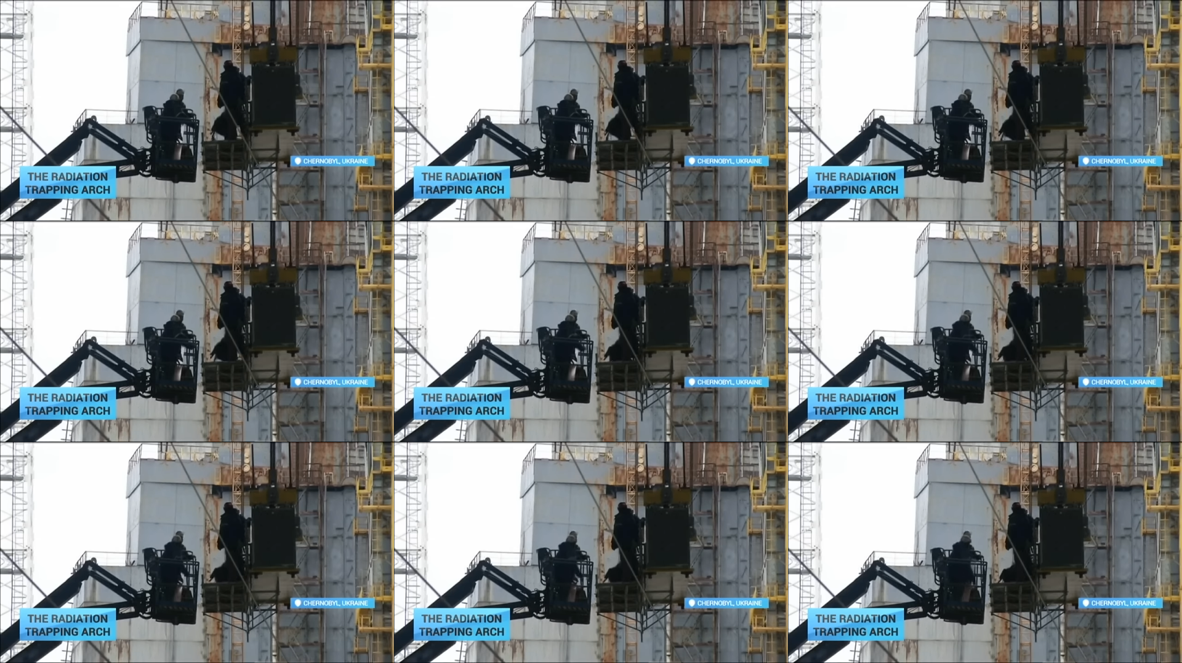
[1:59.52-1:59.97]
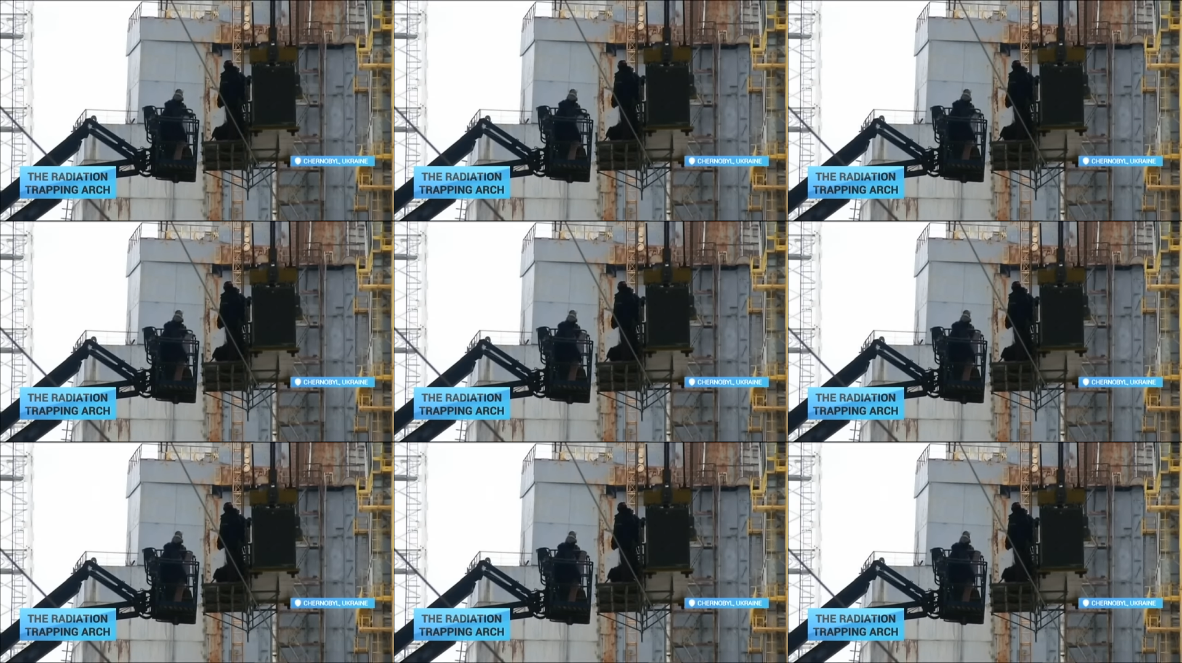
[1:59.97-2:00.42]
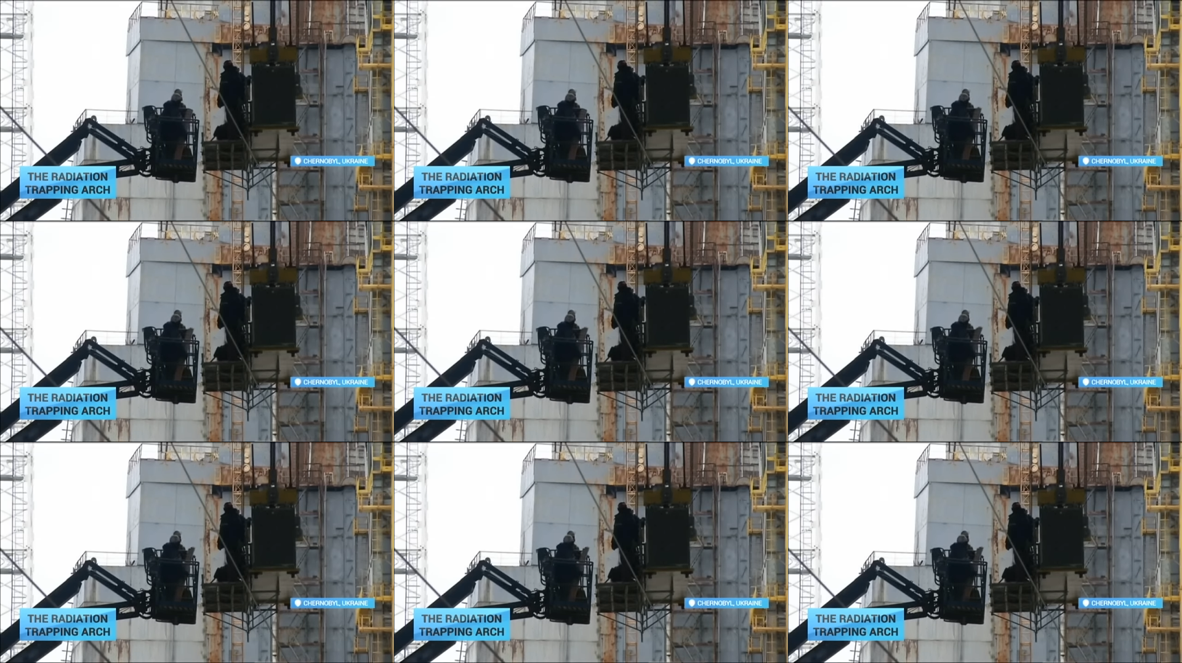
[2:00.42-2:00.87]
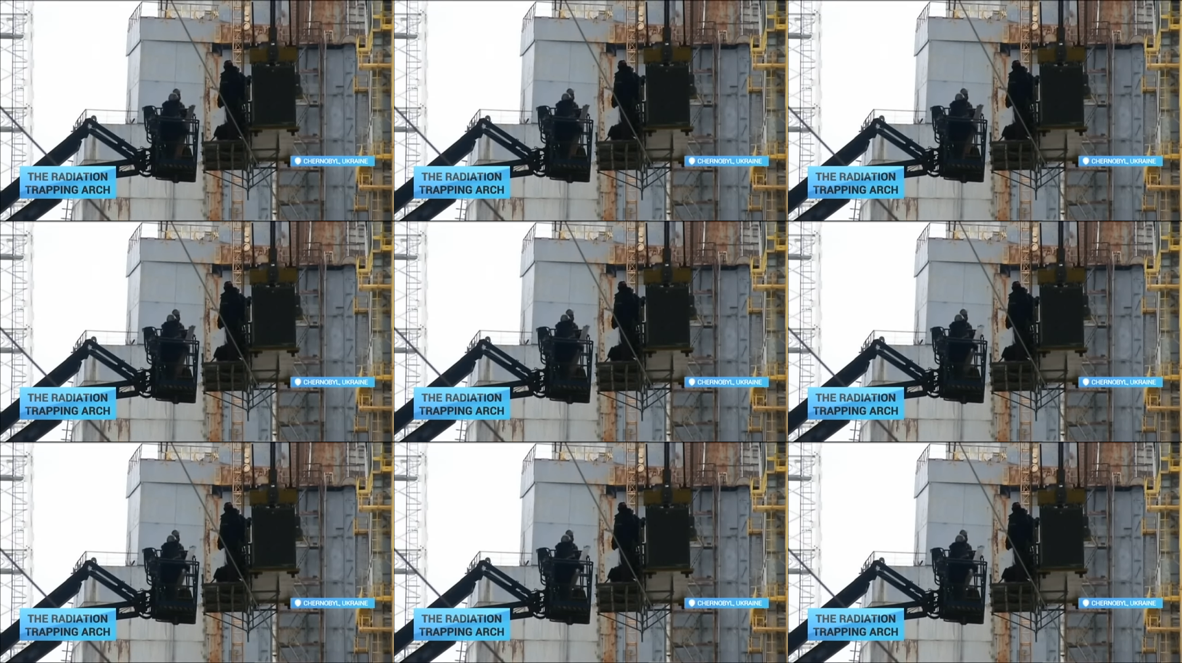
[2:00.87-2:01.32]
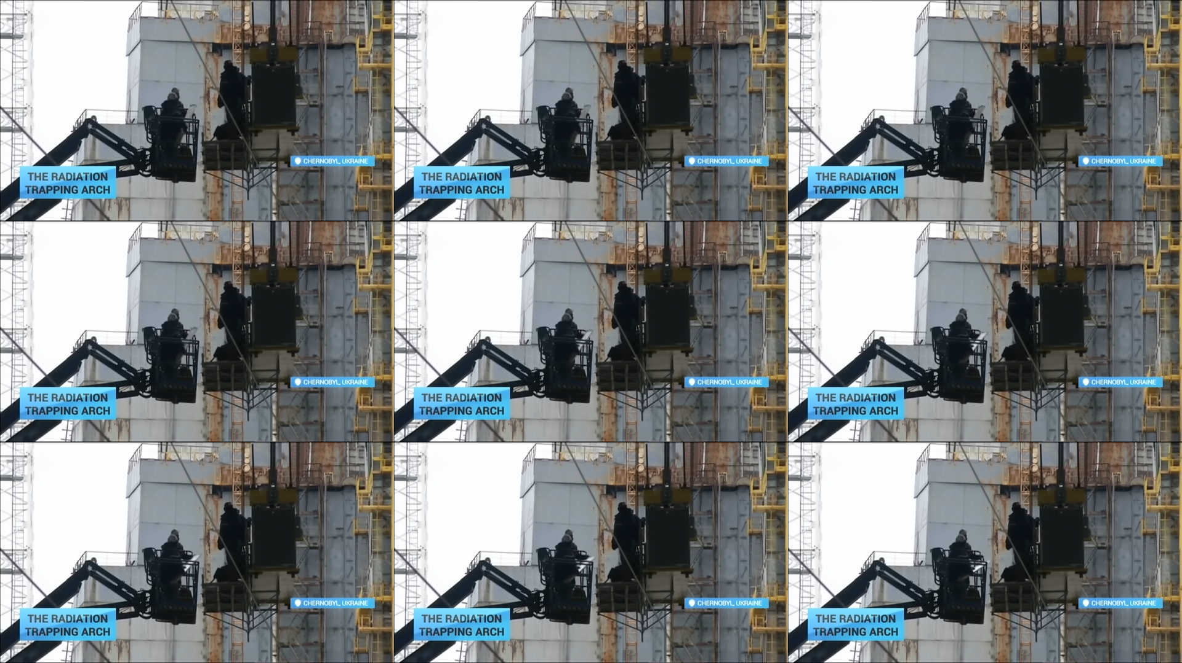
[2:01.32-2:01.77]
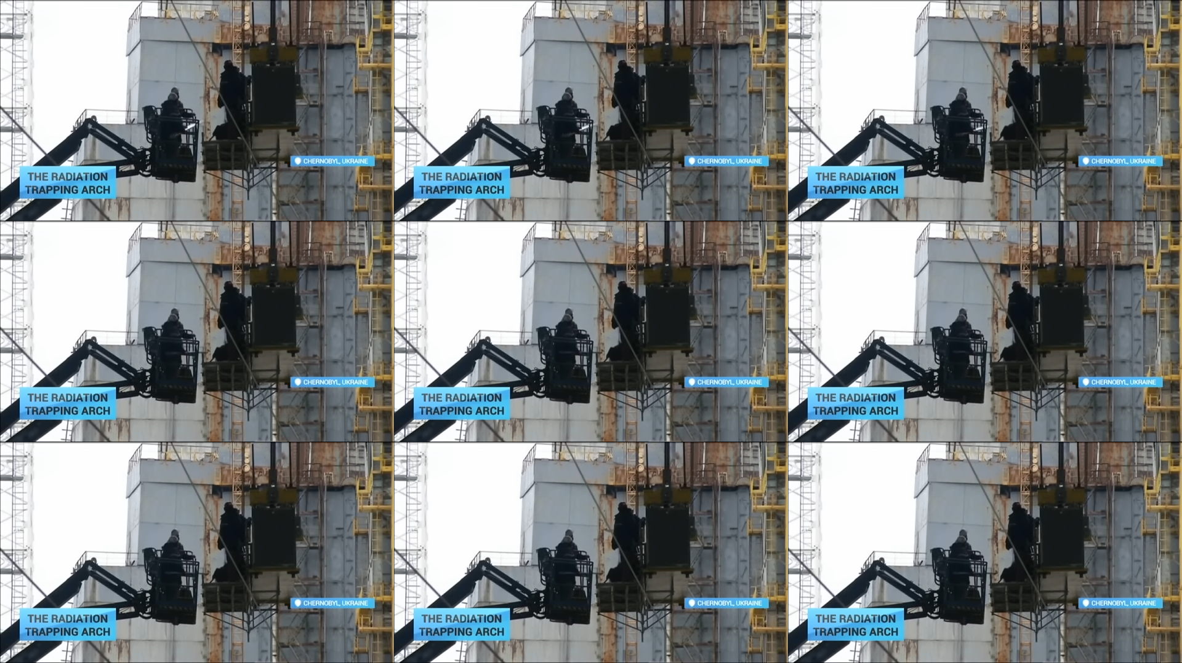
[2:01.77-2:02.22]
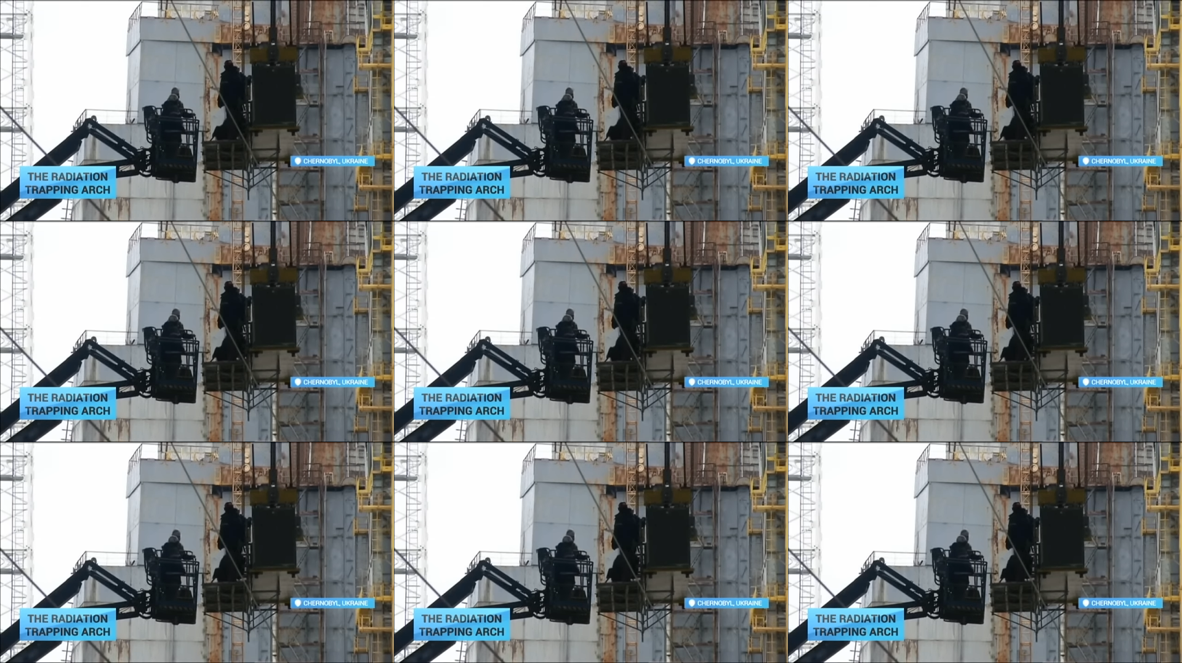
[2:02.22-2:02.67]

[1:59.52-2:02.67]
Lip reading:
Nobody's mouth can be seen.